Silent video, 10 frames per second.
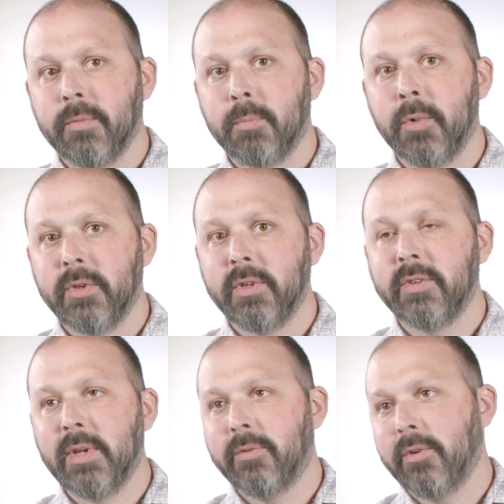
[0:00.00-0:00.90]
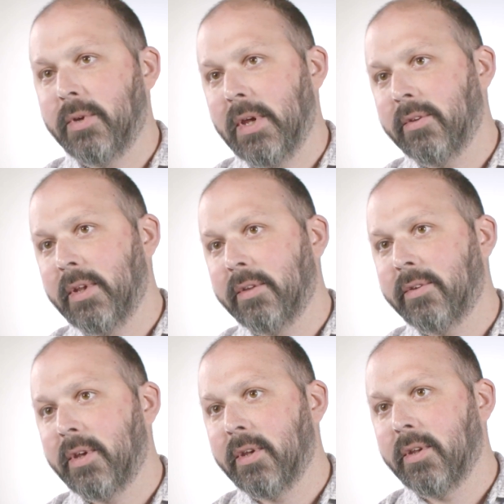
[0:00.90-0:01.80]
Booked in to see him 2 days
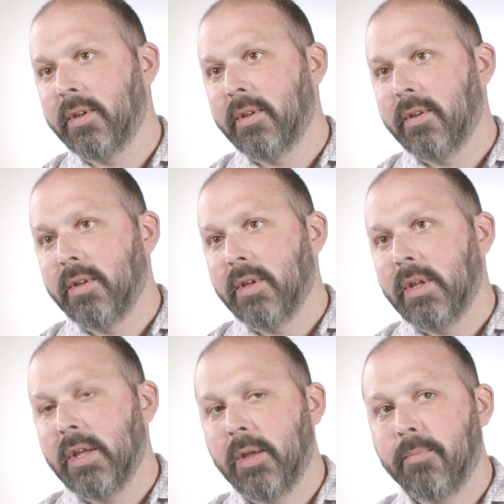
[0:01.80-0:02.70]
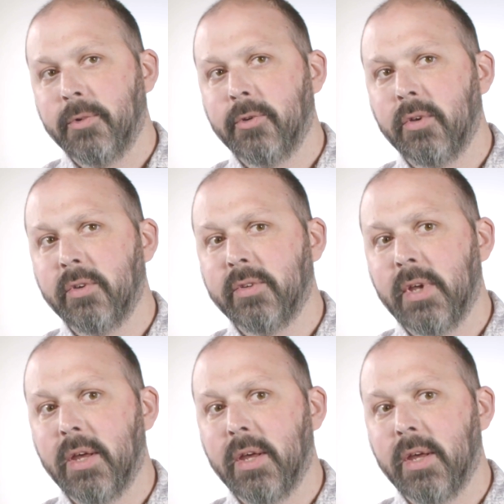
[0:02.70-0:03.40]
later. Showed us